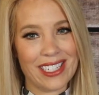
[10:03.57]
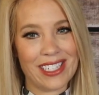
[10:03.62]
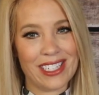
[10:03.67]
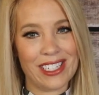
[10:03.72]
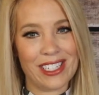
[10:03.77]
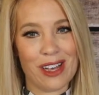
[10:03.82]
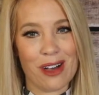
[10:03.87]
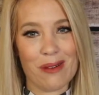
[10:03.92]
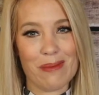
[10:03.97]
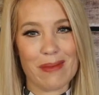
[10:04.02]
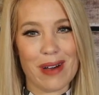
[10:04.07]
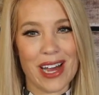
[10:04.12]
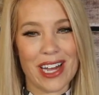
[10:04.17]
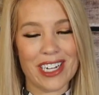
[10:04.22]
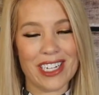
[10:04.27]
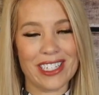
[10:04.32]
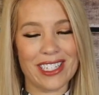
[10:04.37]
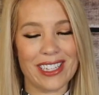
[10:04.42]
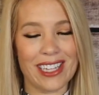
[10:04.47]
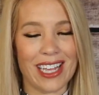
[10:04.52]
so
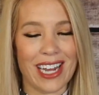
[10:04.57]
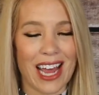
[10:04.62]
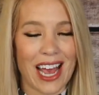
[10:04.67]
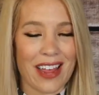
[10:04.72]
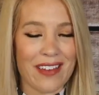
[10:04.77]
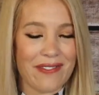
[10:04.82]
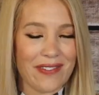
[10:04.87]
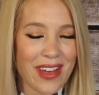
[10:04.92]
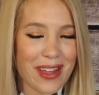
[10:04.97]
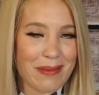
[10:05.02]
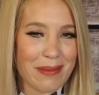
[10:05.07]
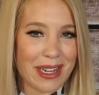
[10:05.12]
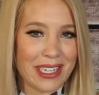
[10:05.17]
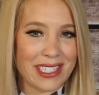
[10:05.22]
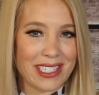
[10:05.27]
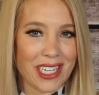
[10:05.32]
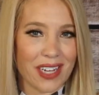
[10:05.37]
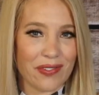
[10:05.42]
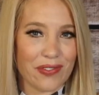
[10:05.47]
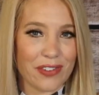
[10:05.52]
much that I find
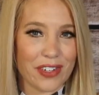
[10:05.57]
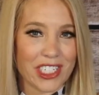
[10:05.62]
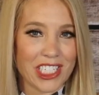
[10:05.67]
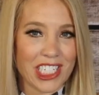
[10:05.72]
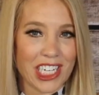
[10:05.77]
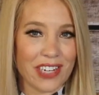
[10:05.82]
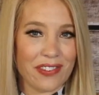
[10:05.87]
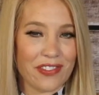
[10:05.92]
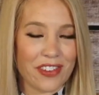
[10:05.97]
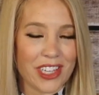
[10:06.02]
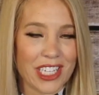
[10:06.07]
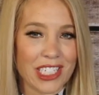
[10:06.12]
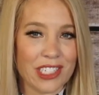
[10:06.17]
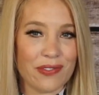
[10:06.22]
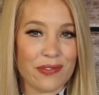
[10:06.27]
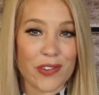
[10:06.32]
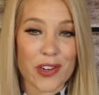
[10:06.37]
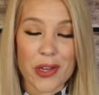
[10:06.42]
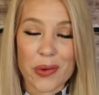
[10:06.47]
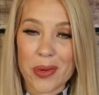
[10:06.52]
myself reaching for this
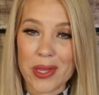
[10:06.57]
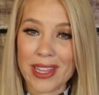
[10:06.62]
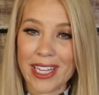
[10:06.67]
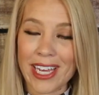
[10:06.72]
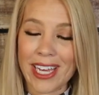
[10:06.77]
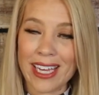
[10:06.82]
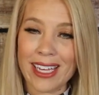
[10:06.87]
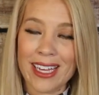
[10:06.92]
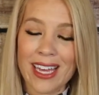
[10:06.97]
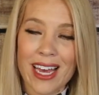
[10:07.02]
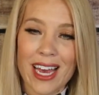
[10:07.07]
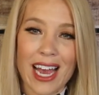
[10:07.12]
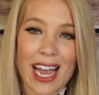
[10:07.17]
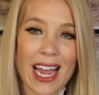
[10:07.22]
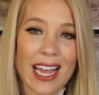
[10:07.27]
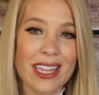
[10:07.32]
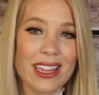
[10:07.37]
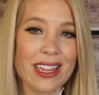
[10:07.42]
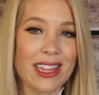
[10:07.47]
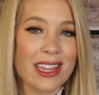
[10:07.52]
frequently.
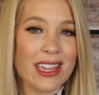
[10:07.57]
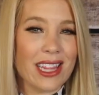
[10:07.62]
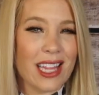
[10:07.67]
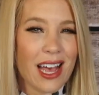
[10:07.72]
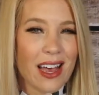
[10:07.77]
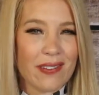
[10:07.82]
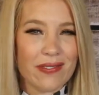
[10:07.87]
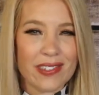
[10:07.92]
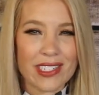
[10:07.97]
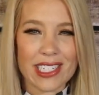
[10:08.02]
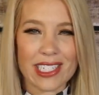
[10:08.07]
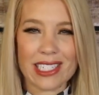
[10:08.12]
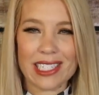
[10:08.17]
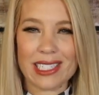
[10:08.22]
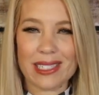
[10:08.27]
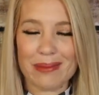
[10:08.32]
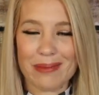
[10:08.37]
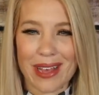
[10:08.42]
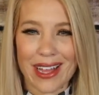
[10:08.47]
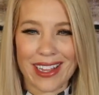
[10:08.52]
I love to
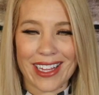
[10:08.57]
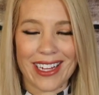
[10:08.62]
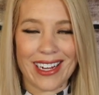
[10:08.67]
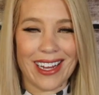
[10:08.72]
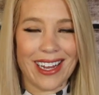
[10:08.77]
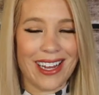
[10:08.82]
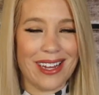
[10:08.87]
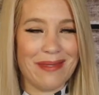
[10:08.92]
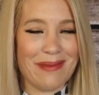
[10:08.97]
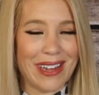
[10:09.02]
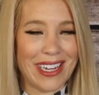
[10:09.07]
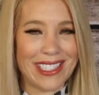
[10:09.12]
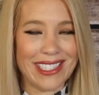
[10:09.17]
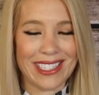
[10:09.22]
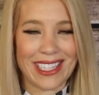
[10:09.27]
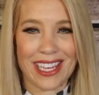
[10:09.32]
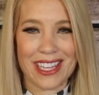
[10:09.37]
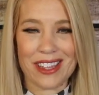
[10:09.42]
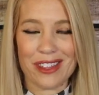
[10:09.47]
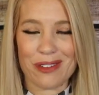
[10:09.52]
smell it on my
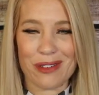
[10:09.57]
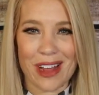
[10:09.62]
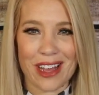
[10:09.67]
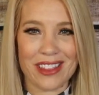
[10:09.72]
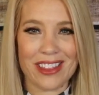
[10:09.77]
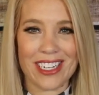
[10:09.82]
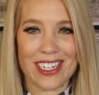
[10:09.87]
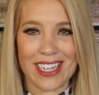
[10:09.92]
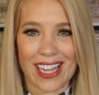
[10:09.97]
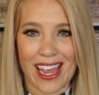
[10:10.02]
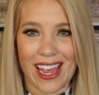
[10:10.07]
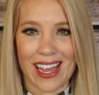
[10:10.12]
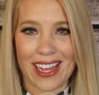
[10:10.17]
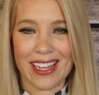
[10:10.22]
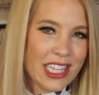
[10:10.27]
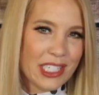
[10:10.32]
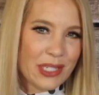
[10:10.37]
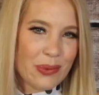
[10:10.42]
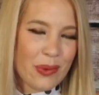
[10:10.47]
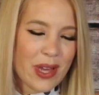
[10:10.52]
skin throughout the
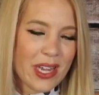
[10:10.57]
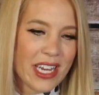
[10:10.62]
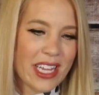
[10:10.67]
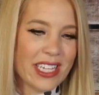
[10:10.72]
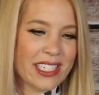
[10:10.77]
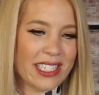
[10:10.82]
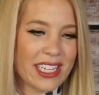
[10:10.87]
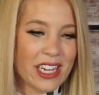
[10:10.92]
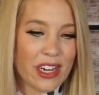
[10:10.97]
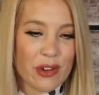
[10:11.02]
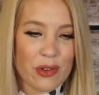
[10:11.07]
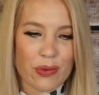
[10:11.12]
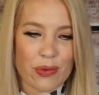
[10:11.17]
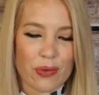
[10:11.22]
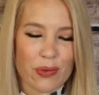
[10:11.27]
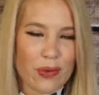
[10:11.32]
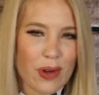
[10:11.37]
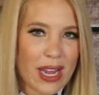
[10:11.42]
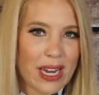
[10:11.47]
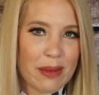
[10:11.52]
day. This one is
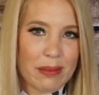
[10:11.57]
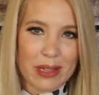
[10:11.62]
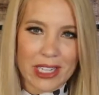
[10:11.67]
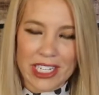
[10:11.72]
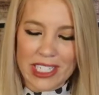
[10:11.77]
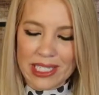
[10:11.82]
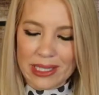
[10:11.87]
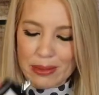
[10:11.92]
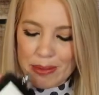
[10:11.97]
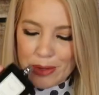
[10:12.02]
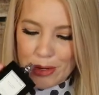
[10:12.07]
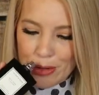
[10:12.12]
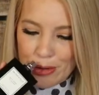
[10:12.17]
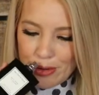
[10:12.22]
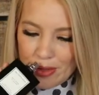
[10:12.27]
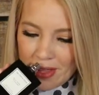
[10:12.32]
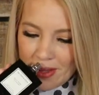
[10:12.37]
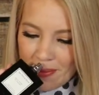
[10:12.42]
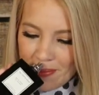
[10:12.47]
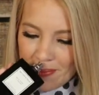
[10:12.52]
incredibly
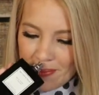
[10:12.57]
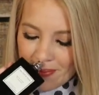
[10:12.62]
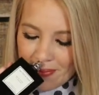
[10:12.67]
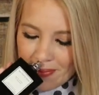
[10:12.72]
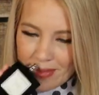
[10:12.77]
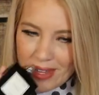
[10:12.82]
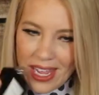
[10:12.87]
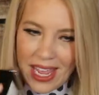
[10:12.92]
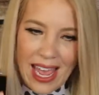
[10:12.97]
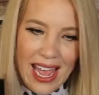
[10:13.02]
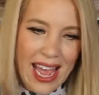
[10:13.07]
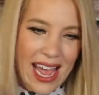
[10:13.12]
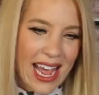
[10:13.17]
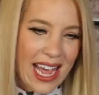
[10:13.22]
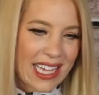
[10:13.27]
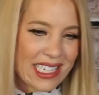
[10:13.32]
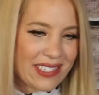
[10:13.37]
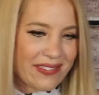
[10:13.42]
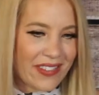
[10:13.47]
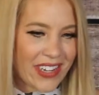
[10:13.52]
smooth. It
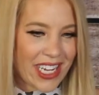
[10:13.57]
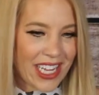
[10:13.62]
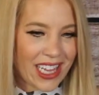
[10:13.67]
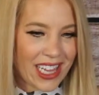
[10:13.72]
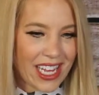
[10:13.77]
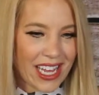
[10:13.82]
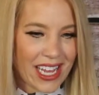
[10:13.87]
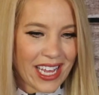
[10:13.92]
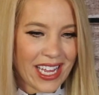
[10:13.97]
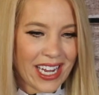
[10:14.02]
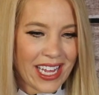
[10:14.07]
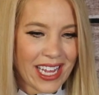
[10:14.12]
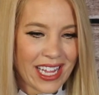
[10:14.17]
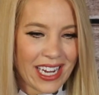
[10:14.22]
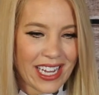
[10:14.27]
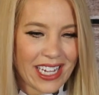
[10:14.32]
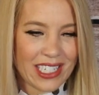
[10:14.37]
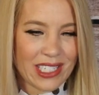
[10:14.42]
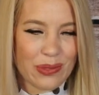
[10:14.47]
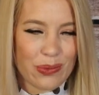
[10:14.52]
has vanilla in
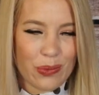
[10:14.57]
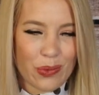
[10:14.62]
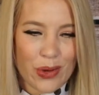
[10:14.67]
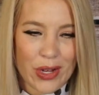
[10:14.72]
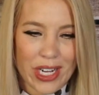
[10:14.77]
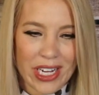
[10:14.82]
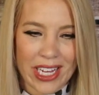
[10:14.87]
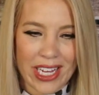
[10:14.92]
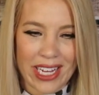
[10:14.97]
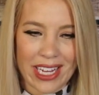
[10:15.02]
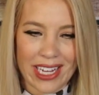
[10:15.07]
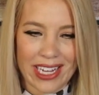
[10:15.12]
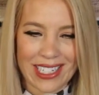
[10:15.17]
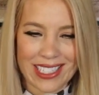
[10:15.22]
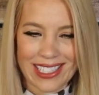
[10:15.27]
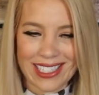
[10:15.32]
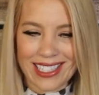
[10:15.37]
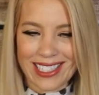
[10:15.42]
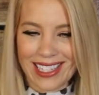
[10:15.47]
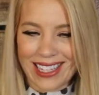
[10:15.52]
it, it's woody,
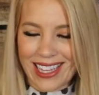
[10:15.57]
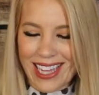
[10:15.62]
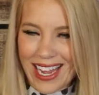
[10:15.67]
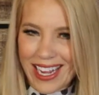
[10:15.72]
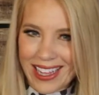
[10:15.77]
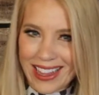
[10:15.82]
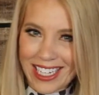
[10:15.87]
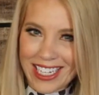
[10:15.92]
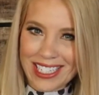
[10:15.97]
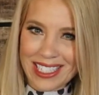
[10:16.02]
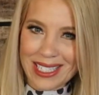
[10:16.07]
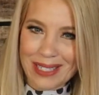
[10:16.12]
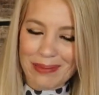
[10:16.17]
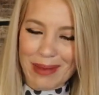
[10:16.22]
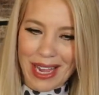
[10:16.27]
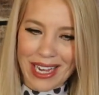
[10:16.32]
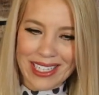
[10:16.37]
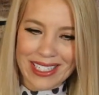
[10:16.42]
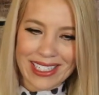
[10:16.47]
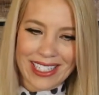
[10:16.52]
it's slightly
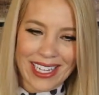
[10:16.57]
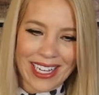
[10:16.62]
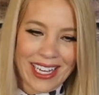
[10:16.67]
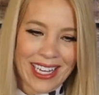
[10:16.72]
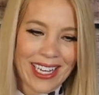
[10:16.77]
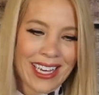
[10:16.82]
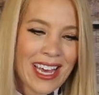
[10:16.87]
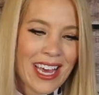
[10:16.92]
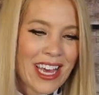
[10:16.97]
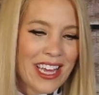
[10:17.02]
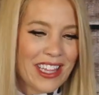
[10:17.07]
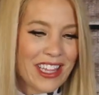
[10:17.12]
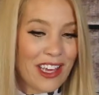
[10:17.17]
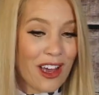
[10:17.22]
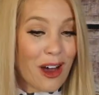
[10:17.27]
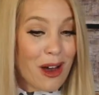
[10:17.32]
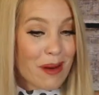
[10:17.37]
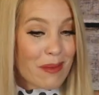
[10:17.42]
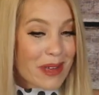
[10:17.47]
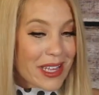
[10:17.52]
spicy.
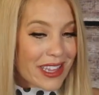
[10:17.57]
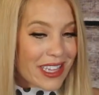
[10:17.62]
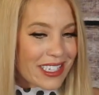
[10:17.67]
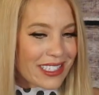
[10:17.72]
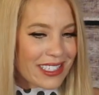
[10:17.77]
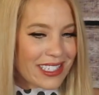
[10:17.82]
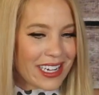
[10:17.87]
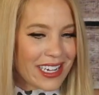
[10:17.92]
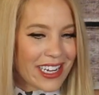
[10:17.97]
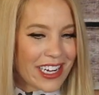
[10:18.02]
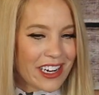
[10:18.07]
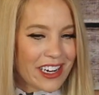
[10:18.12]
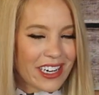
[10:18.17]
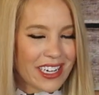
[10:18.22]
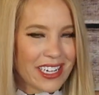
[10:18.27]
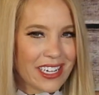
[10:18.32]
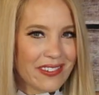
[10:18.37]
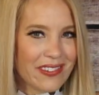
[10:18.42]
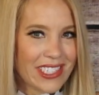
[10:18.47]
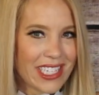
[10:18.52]
The almond that's in here
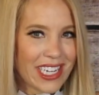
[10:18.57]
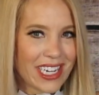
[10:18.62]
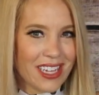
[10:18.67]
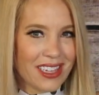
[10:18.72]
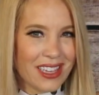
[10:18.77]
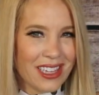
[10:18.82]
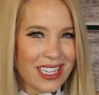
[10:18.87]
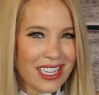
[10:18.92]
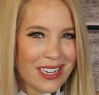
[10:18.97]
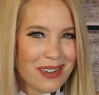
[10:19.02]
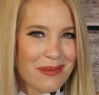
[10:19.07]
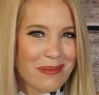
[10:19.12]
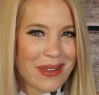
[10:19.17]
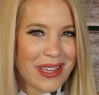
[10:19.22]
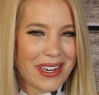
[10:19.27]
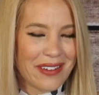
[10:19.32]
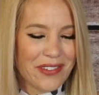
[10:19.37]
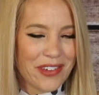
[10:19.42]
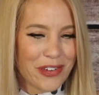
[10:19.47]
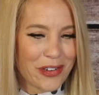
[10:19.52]
gives it a little
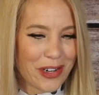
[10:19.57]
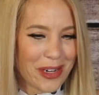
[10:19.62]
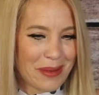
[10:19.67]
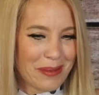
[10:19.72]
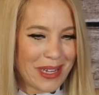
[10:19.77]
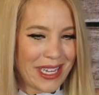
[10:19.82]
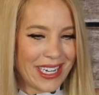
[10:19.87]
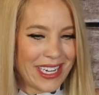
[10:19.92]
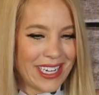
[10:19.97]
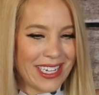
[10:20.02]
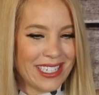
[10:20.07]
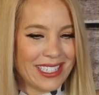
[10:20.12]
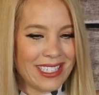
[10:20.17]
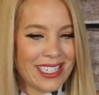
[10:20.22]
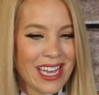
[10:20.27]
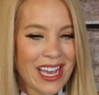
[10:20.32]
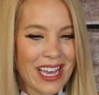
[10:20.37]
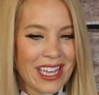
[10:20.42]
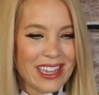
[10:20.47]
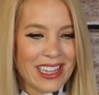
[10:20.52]
bit of
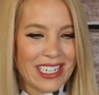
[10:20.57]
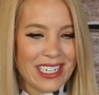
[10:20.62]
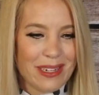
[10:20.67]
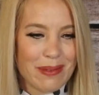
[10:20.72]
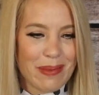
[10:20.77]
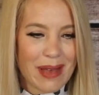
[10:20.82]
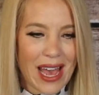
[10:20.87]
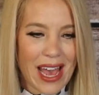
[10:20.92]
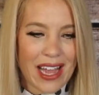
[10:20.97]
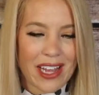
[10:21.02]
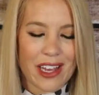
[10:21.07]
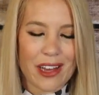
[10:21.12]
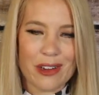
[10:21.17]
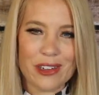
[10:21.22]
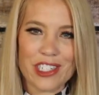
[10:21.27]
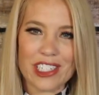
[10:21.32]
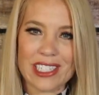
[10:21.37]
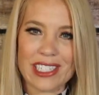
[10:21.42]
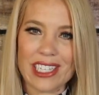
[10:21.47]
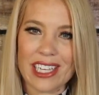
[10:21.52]
creaminess. The
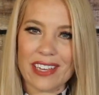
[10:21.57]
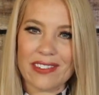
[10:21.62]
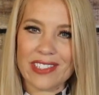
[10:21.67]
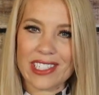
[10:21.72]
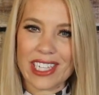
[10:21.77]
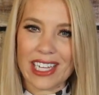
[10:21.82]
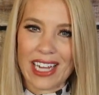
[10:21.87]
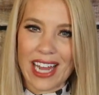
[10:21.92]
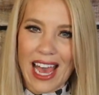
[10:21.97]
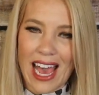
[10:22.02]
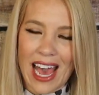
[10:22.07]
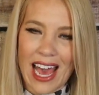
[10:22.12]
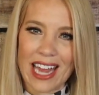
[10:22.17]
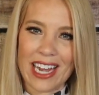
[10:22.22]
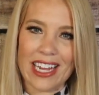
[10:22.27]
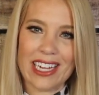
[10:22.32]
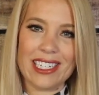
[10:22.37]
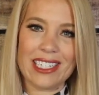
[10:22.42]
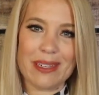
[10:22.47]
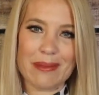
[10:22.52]
tobacco just gives it
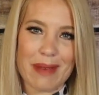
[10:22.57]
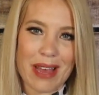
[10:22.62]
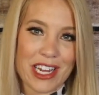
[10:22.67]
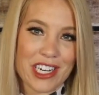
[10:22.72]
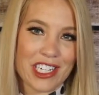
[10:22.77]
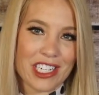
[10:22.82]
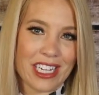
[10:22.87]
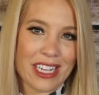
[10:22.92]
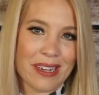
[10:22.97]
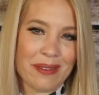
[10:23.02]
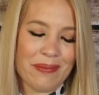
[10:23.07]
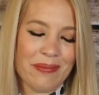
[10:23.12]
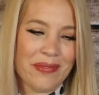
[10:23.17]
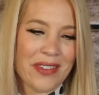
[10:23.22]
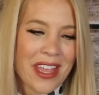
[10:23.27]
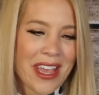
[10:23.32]
added dimension.